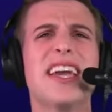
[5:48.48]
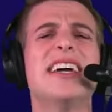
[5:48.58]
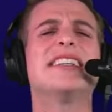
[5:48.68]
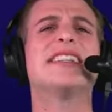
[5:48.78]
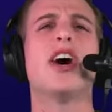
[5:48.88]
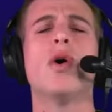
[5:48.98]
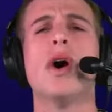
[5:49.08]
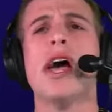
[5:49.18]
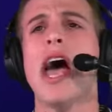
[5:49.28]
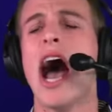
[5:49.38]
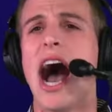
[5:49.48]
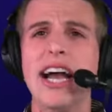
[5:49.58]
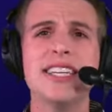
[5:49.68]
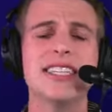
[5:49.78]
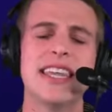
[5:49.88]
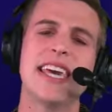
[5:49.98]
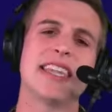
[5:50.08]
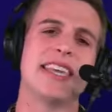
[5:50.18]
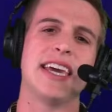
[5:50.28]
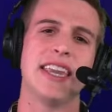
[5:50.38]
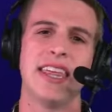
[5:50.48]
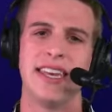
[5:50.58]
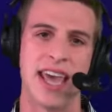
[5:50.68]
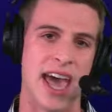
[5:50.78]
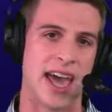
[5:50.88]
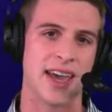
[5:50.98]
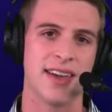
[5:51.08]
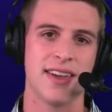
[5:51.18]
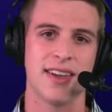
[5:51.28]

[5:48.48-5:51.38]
And so I just think at the end of the day,